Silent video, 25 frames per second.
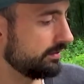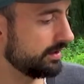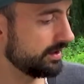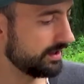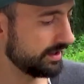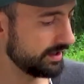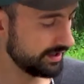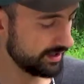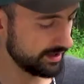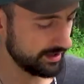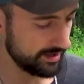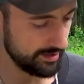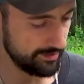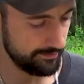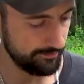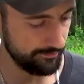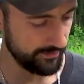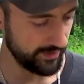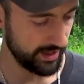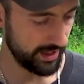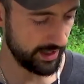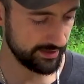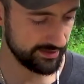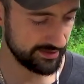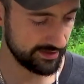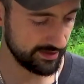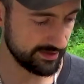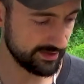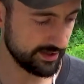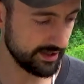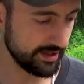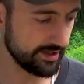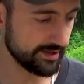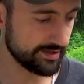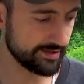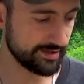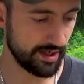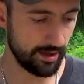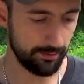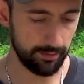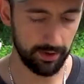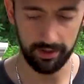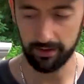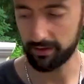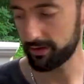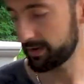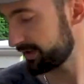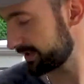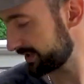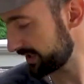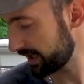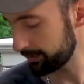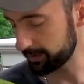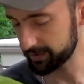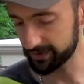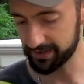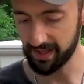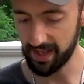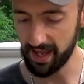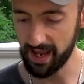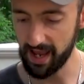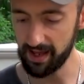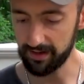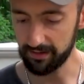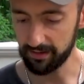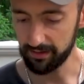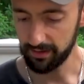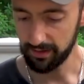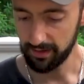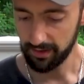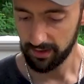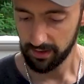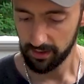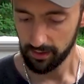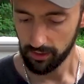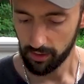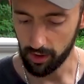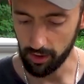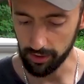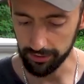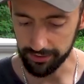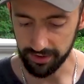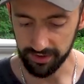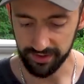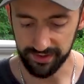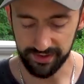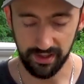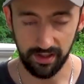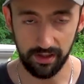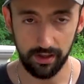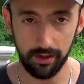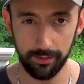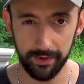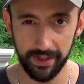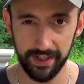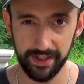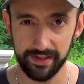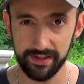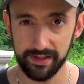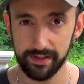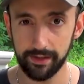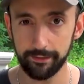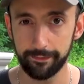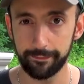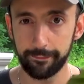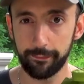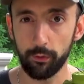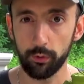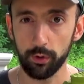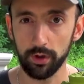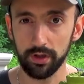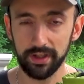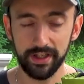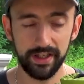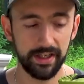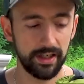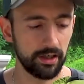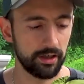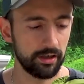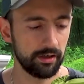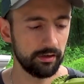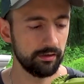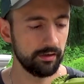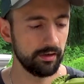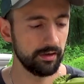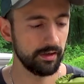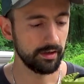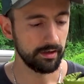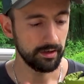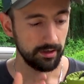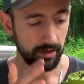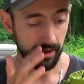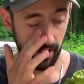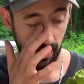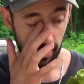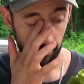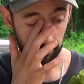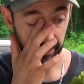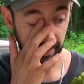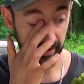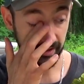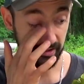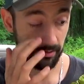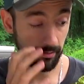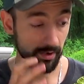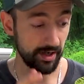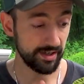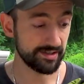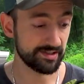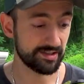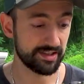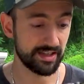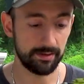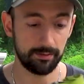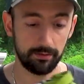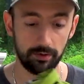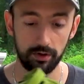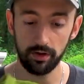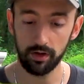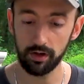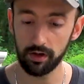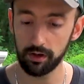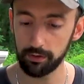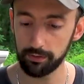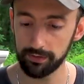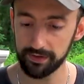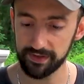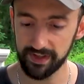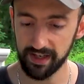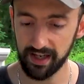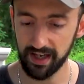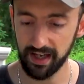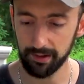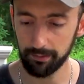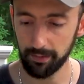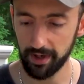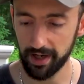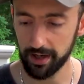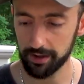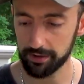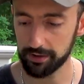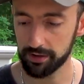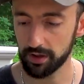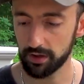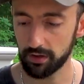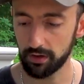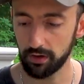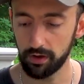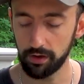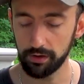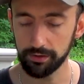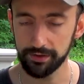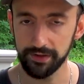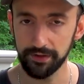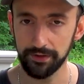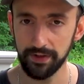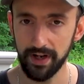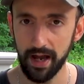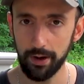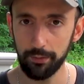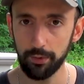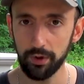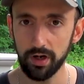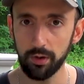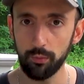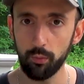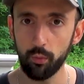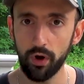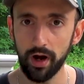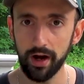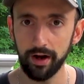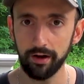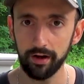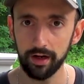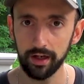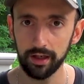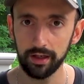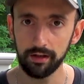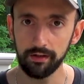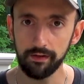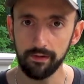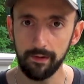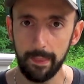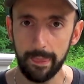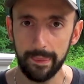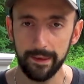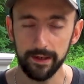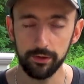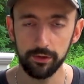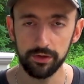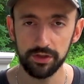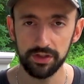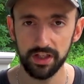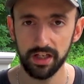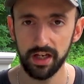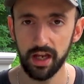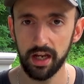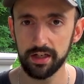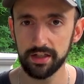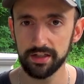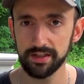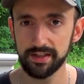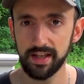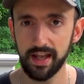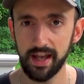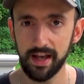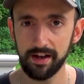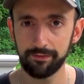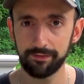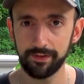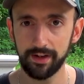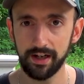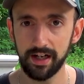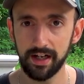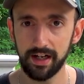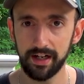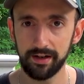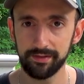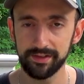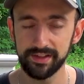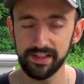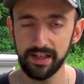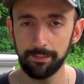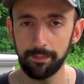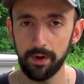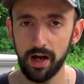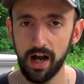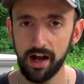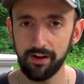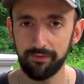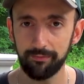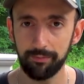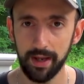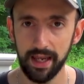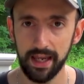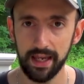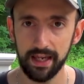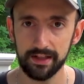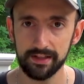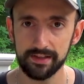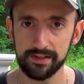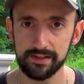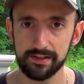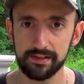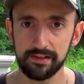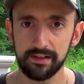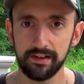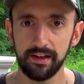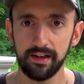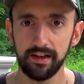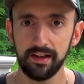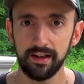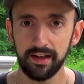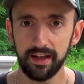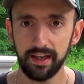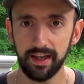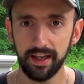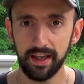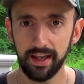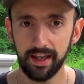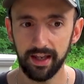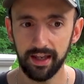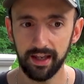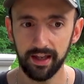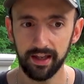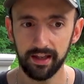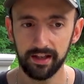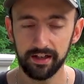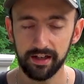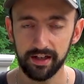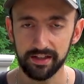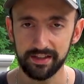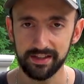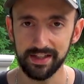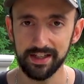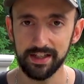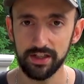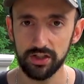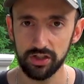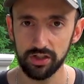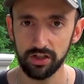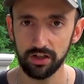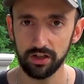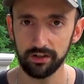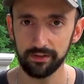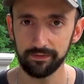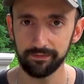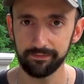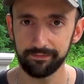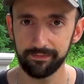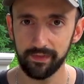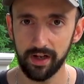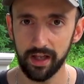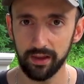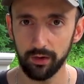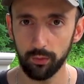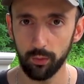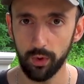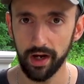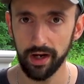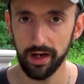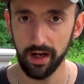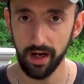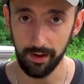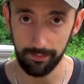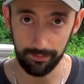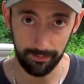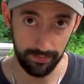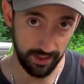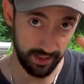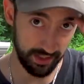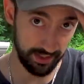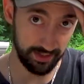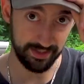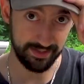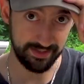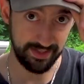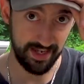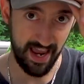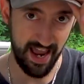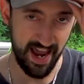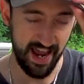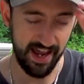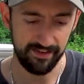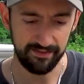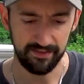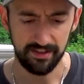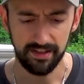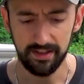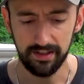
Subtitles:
it's the Sea to Summit, same as that, Ultrasil, but this is the 4-liter. These are my sleep clothes and my extra clothes, so not what I'm wearing. Usually I just have zip-off pants and a t-shirt on the way up, and this hat,